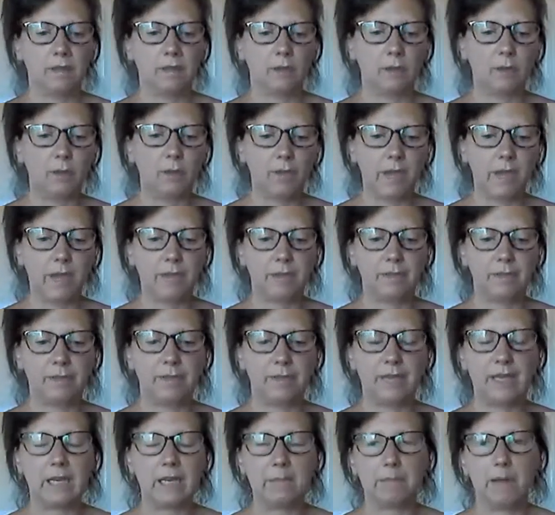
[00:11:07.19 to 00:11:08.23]
Look at
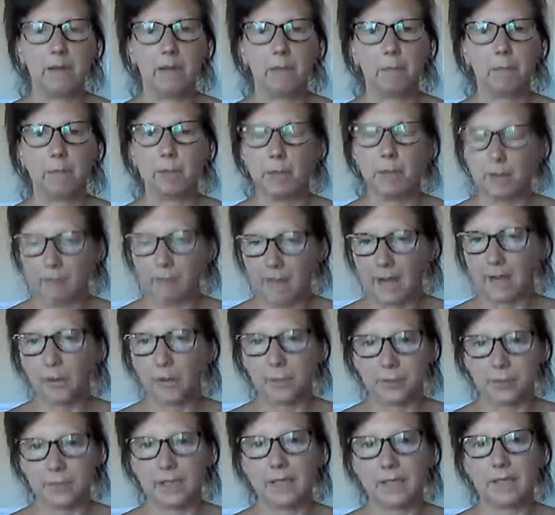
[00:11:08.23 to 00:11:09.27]
thinking about
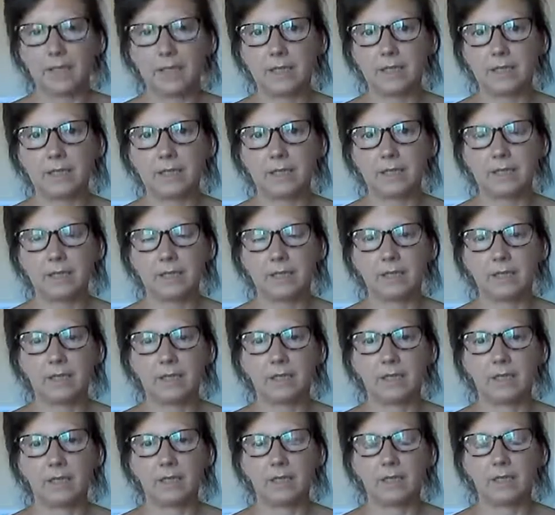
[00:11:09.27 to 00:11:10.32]
probiotics,
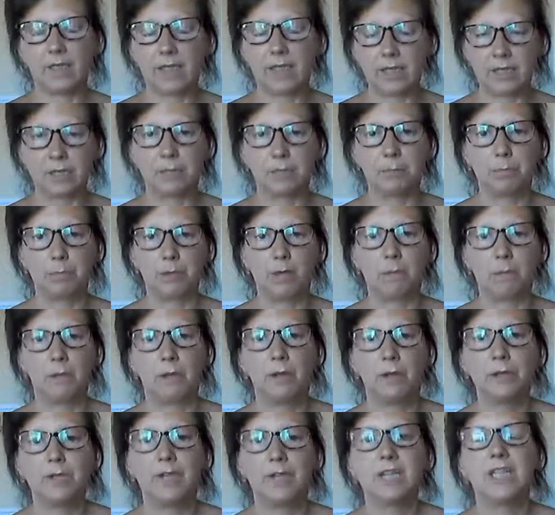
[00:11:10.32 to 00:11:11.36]
taking some
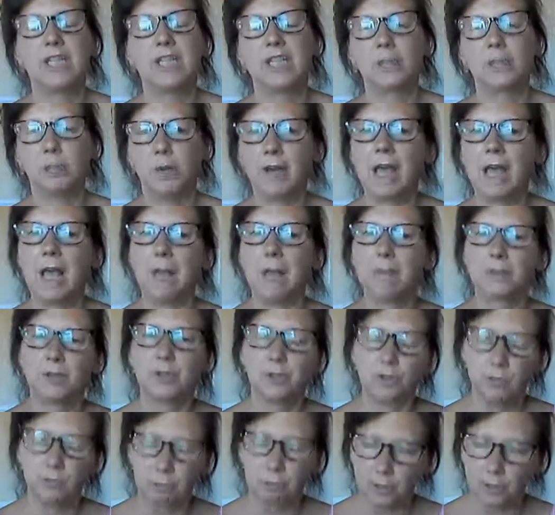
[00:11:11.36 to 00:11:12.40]
probiotics. This will help
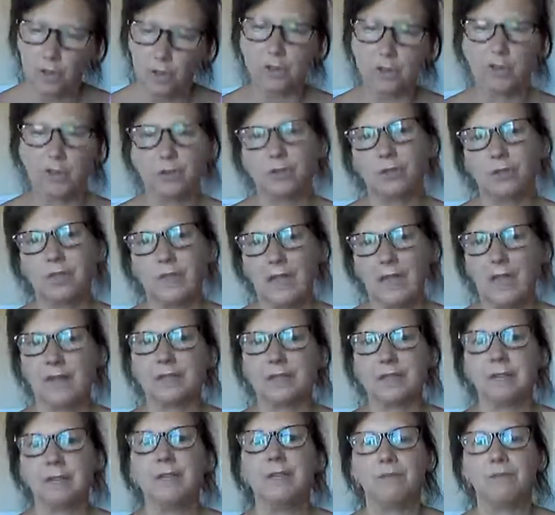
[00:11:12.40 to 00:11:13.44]
to grow your gut
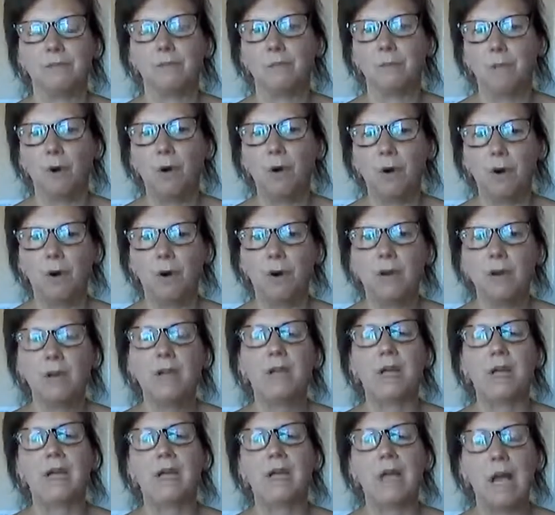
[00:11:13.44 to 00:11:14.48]
garden even more
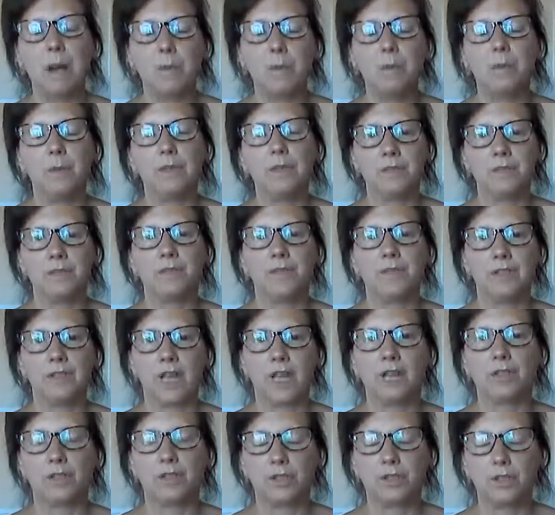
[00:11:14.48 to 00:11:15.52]
and help with the
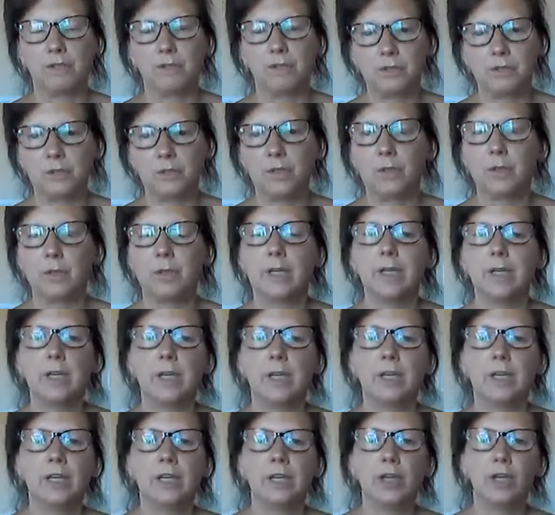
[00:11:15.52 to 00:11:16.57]
digestion of your food.
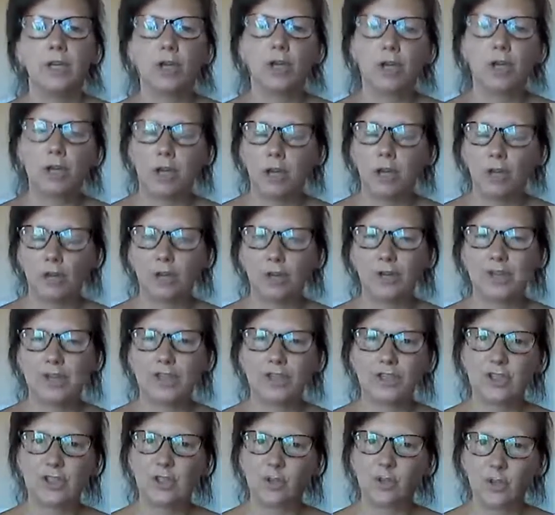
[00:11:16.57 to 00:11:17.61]
Look
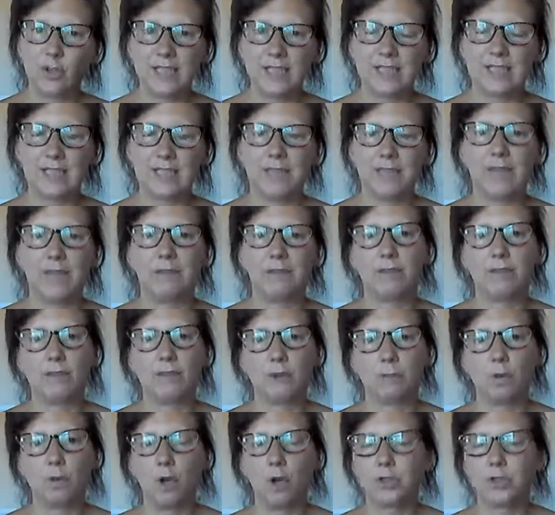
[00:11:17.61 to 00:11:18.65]
at stress in your life.
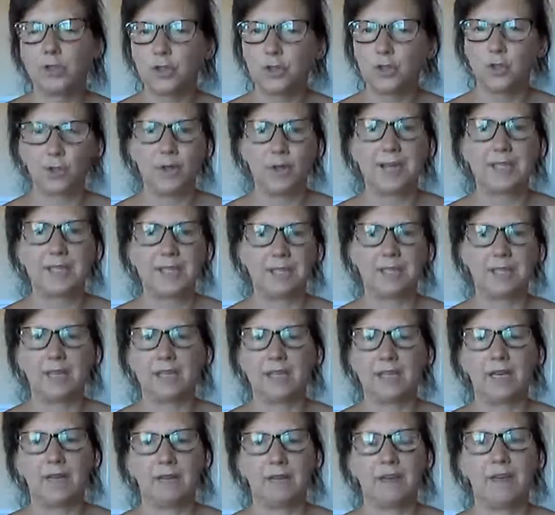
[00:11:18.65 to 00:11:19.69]
What are stresses
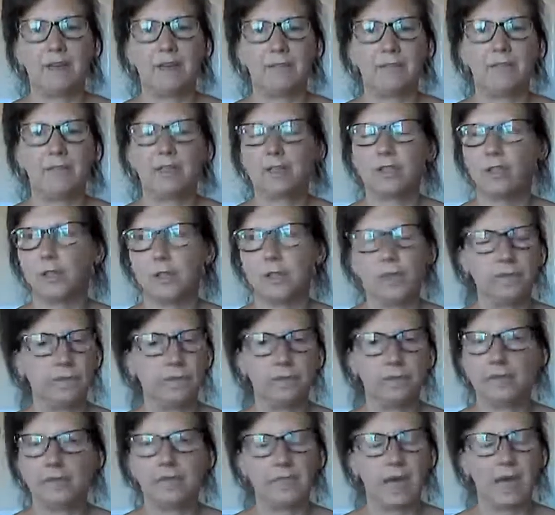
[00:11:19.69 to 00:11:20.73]
in your life? There's lots of
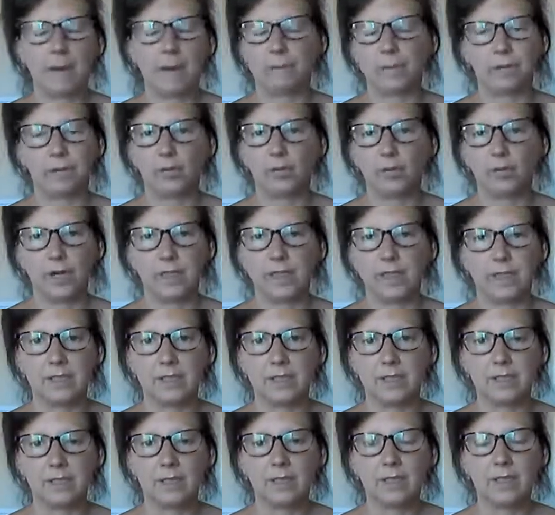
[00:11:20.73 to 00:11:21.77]
different types of stresses.
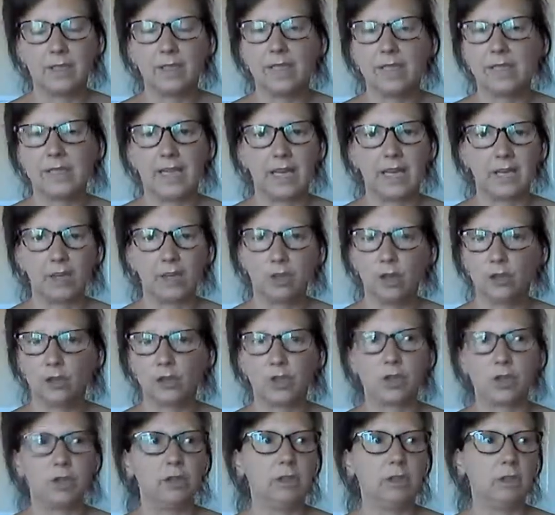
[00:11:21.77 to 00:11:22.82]

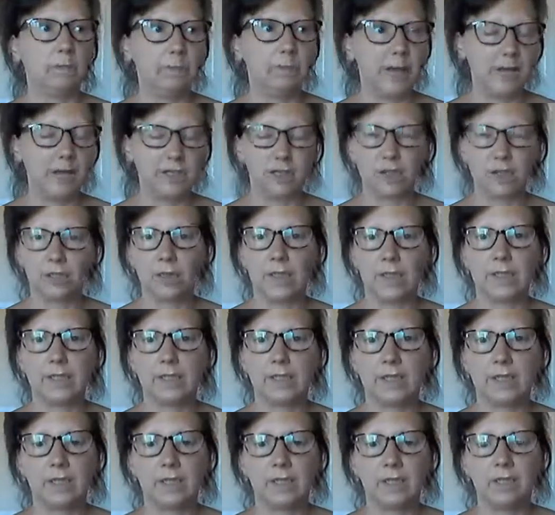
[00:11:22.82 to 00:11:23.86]
Psychological, mind stress,
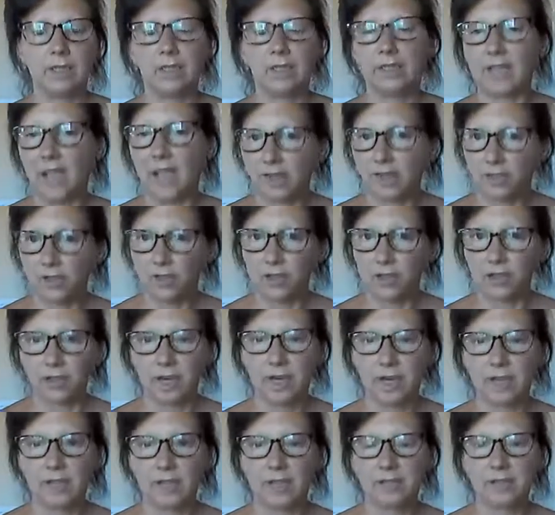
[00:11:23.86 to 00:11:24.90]
diet
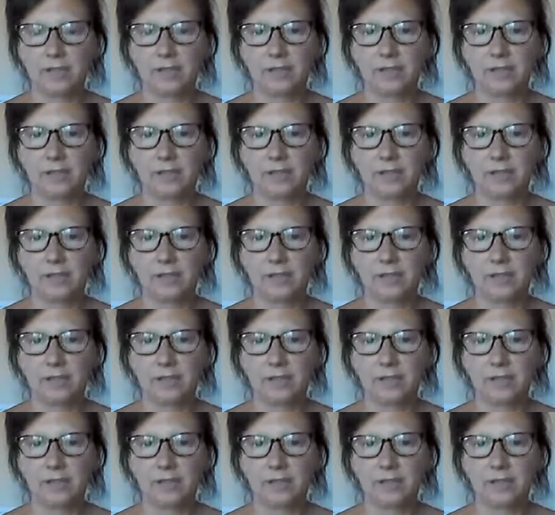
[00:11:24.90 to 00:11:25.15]
stress.